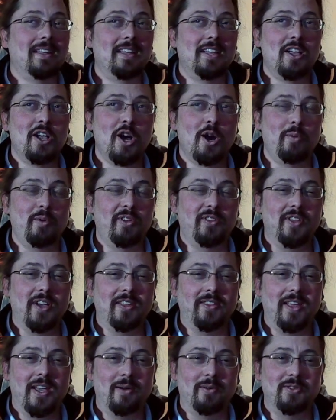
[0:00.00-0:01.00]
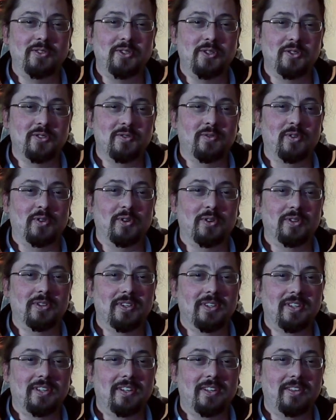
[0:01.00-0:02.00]
Hope you thought that was useful.
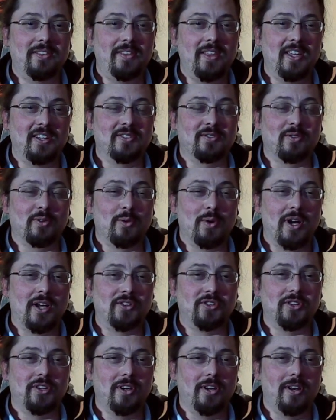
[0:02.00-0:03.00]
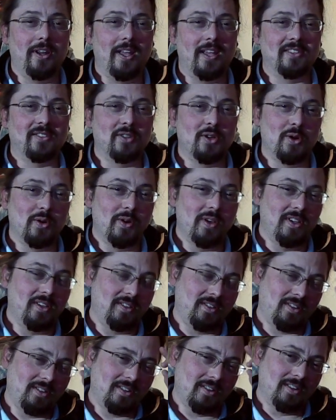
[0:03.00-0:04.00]
Thanks for watching, and as
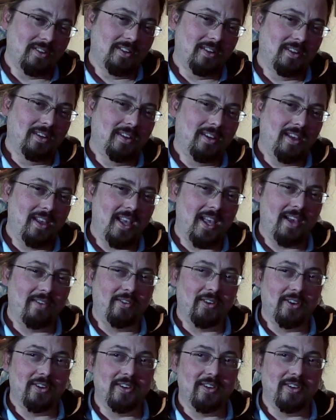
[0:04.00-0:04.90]
always, have a good